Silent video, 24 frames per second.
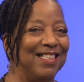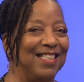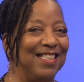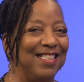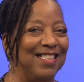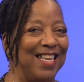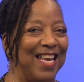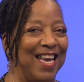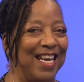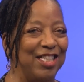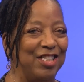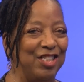
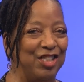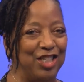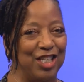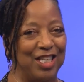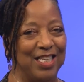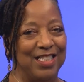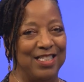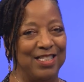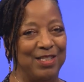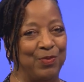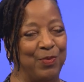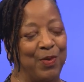
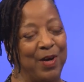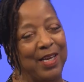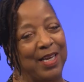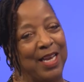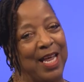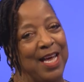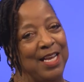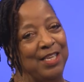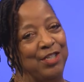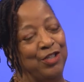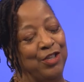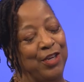Connections. We're
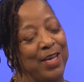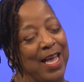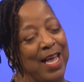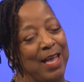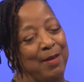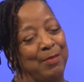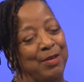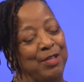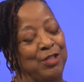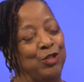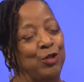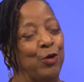glad you
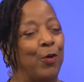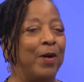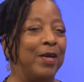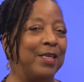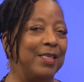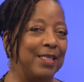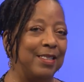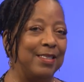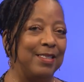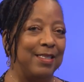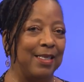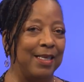came and
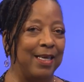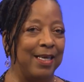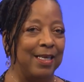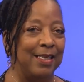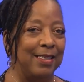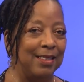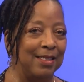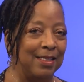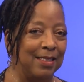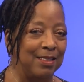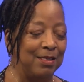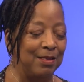joined us
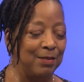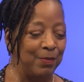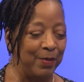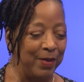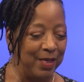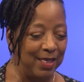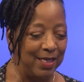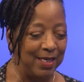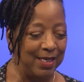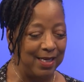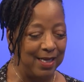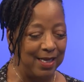again this
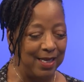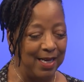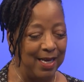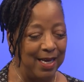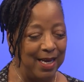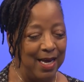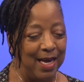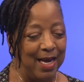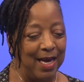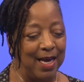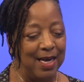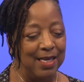week.
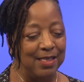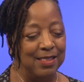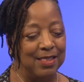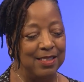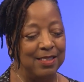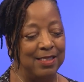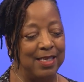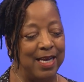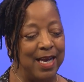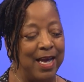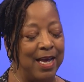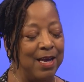
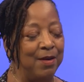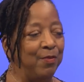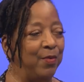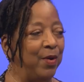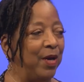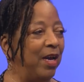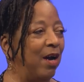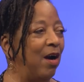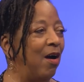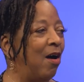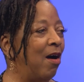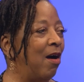Today
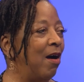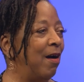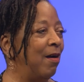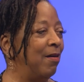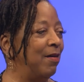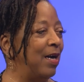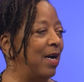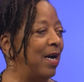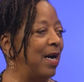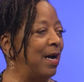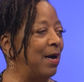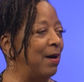we
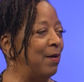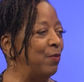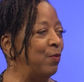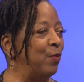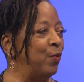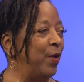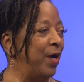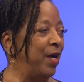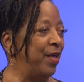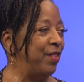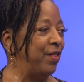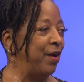are uh,
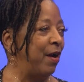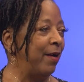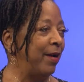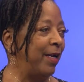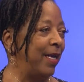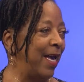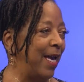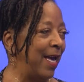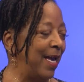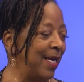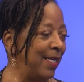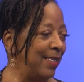with our
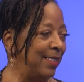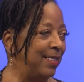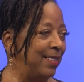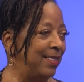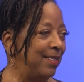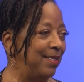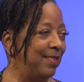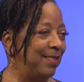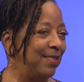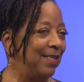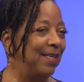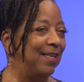
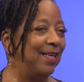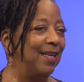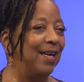guest